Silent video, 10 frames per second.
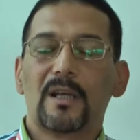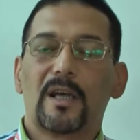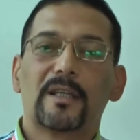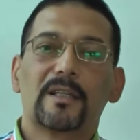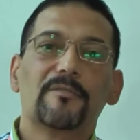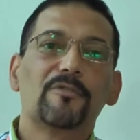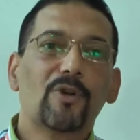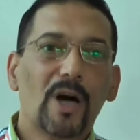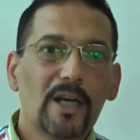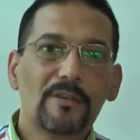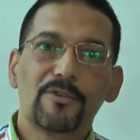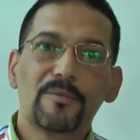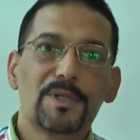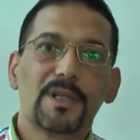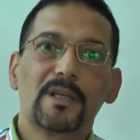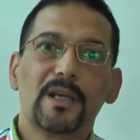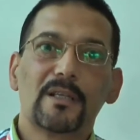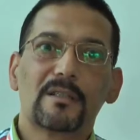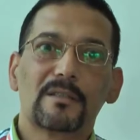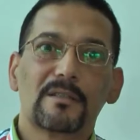And if you hide from
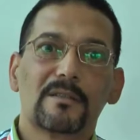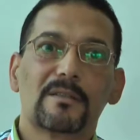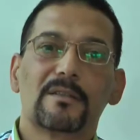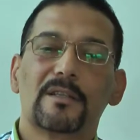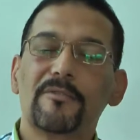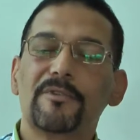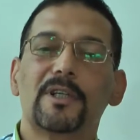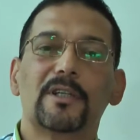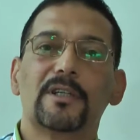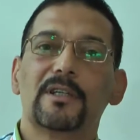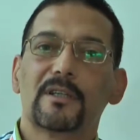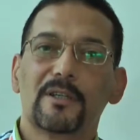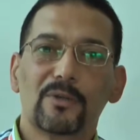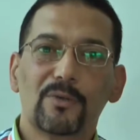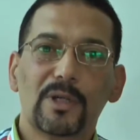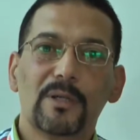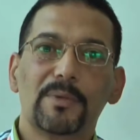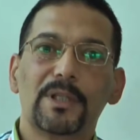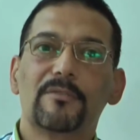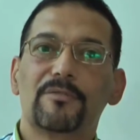sunlight, definitely you will
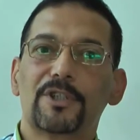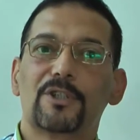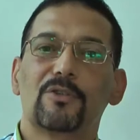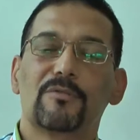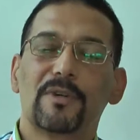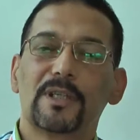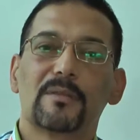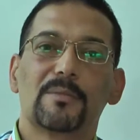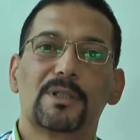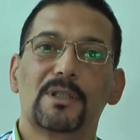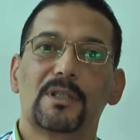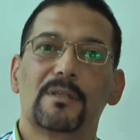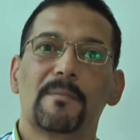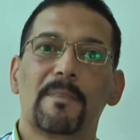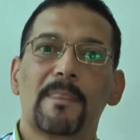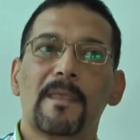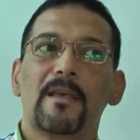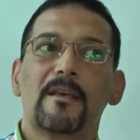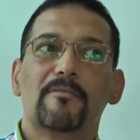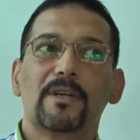be deficient of vitamin D.
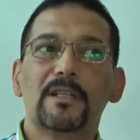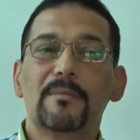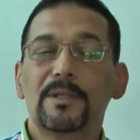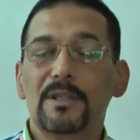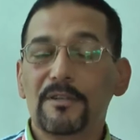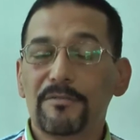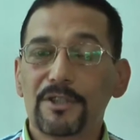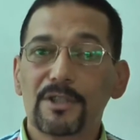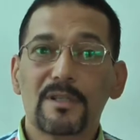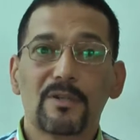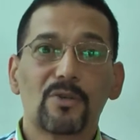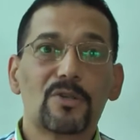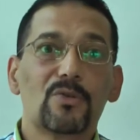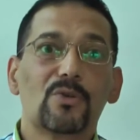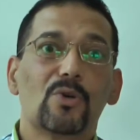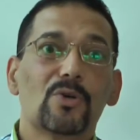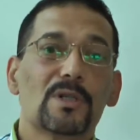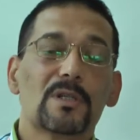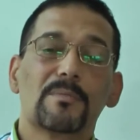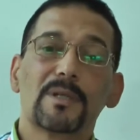Vitamin D deficiency also
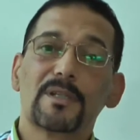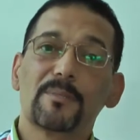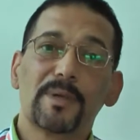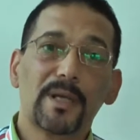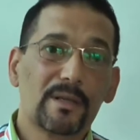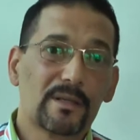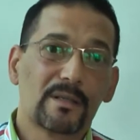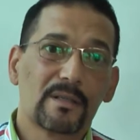causes muscle pain.